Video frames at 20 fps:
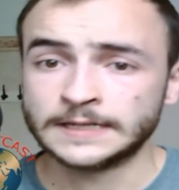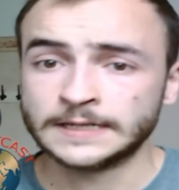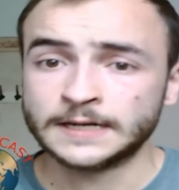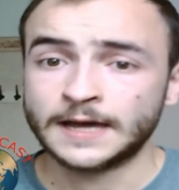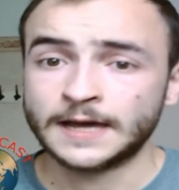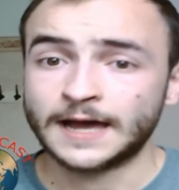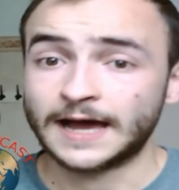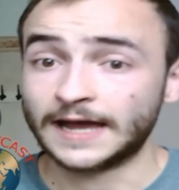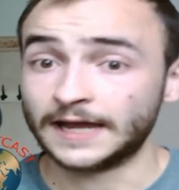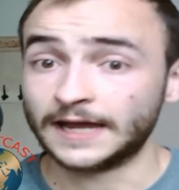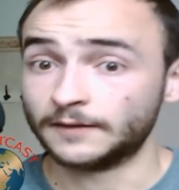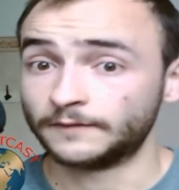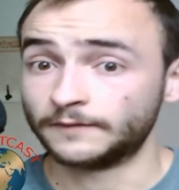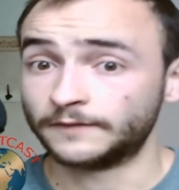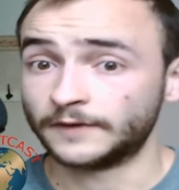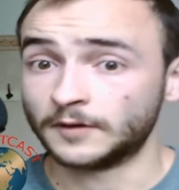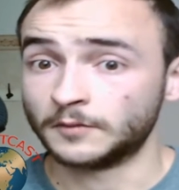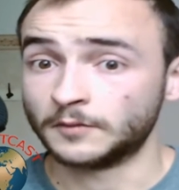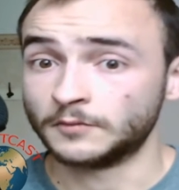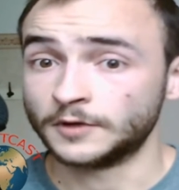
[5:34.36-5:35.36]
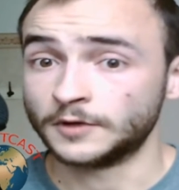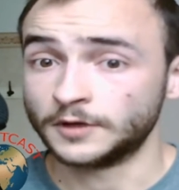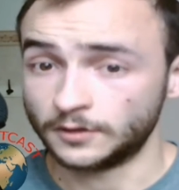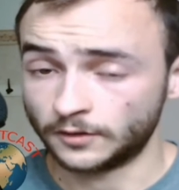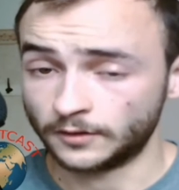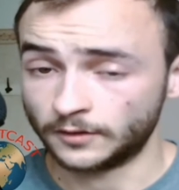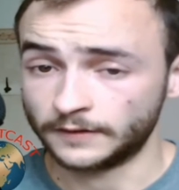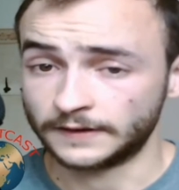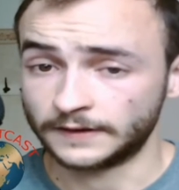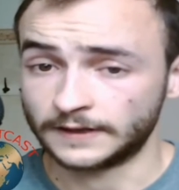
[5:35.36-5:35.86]
I am from
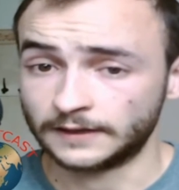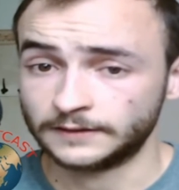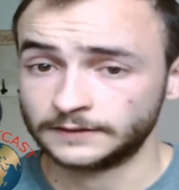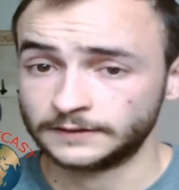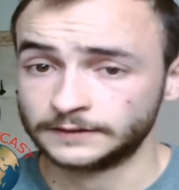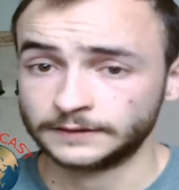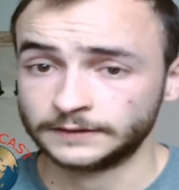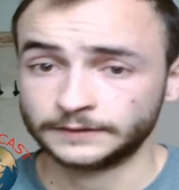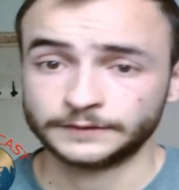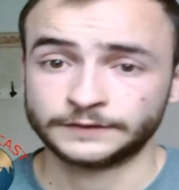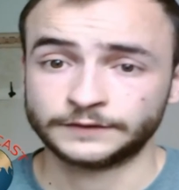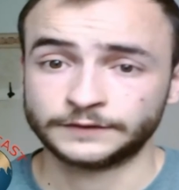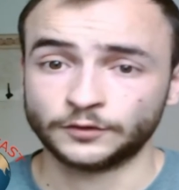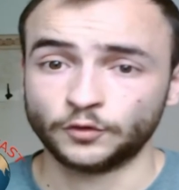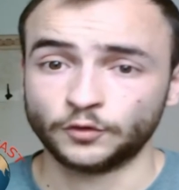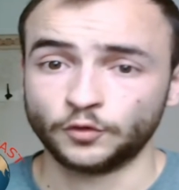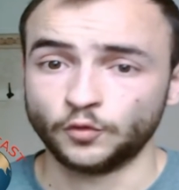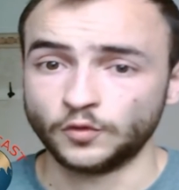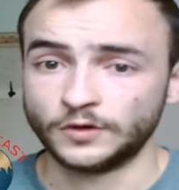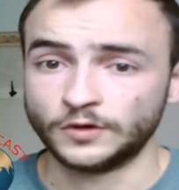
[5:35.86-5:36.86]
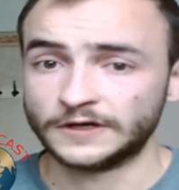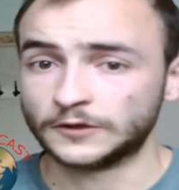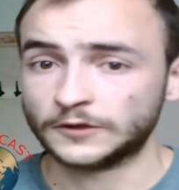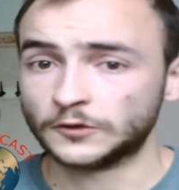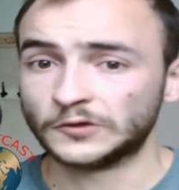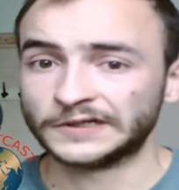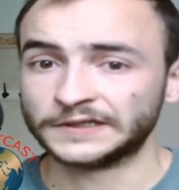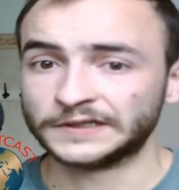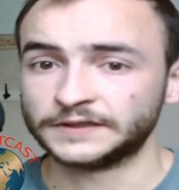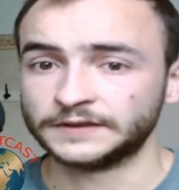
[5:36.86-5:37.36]
Northern Ireland, so we're
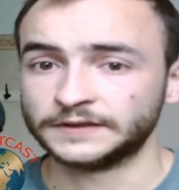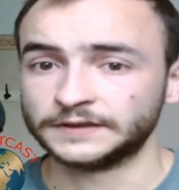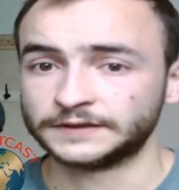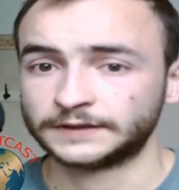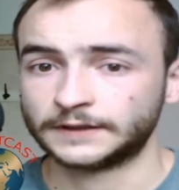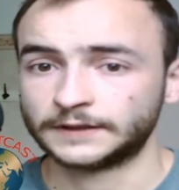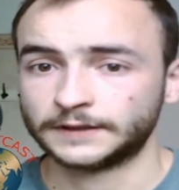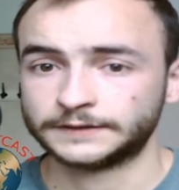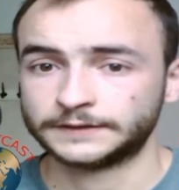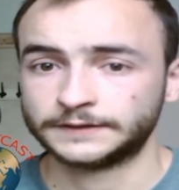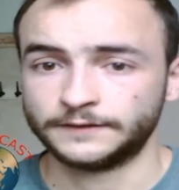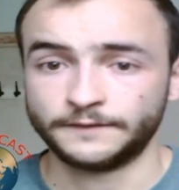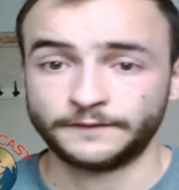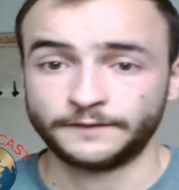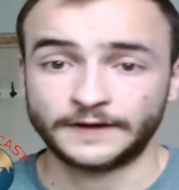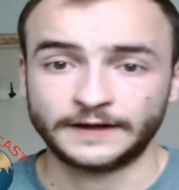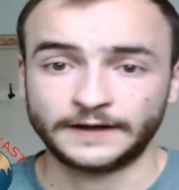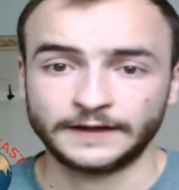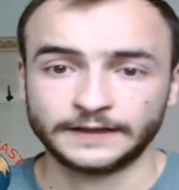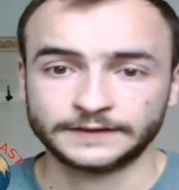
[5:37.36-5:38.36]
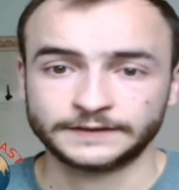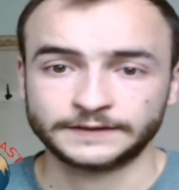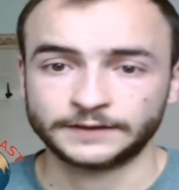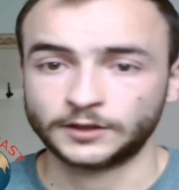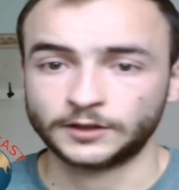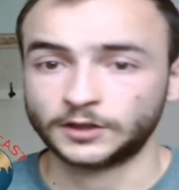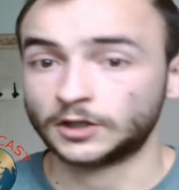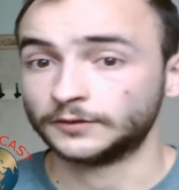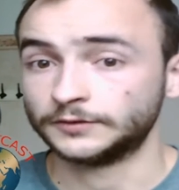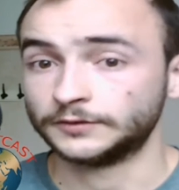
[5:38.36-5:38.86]
going to discuss the various
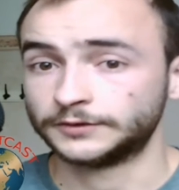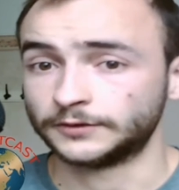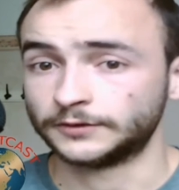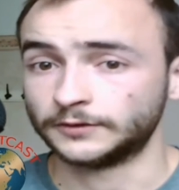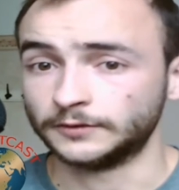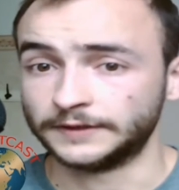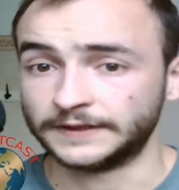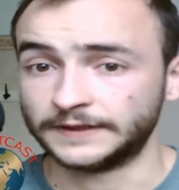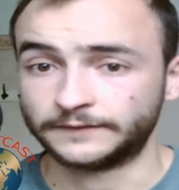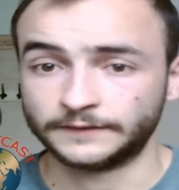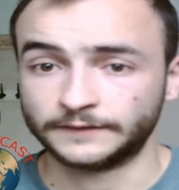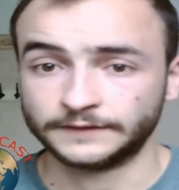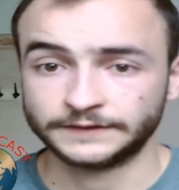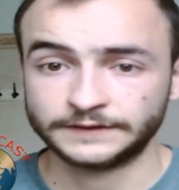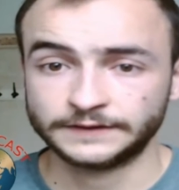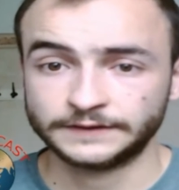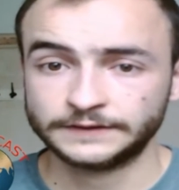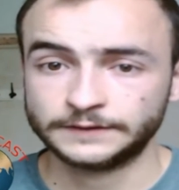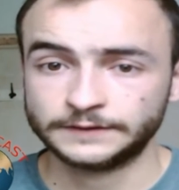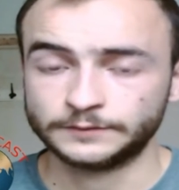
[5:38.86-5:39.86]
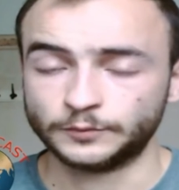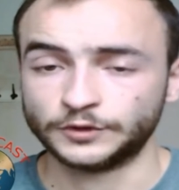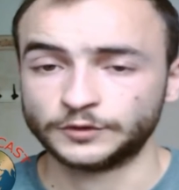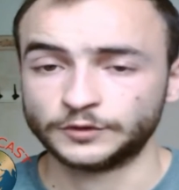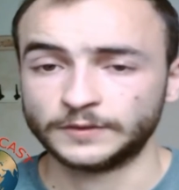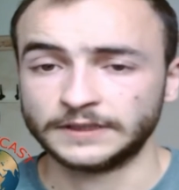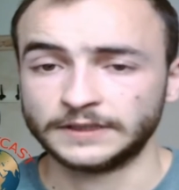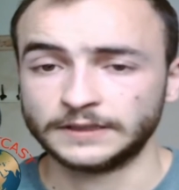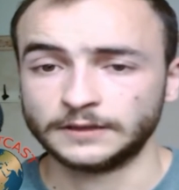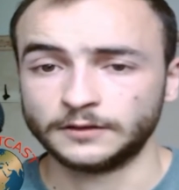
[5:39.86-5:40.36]
cultural differences
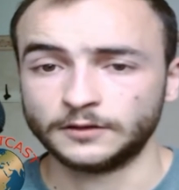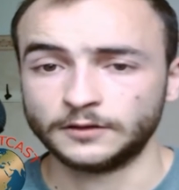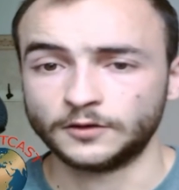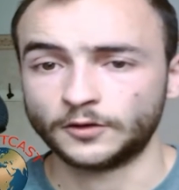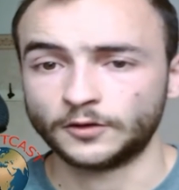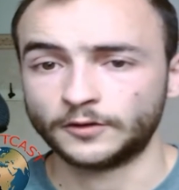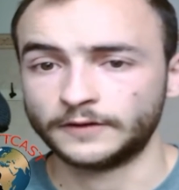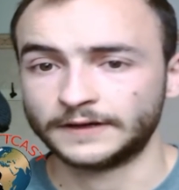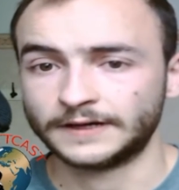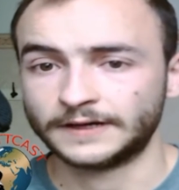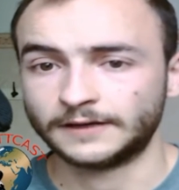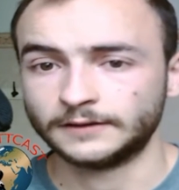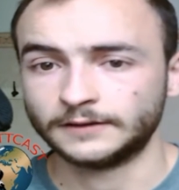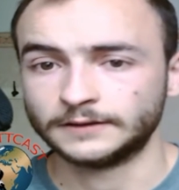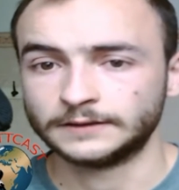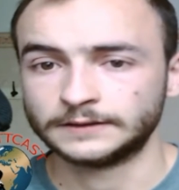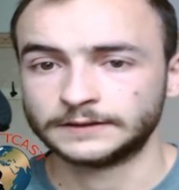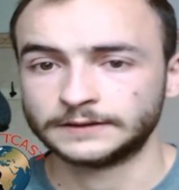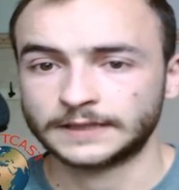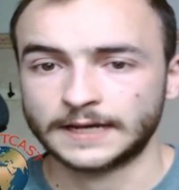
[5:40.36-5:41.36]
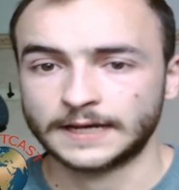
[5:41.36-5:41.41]
between Northern Ireland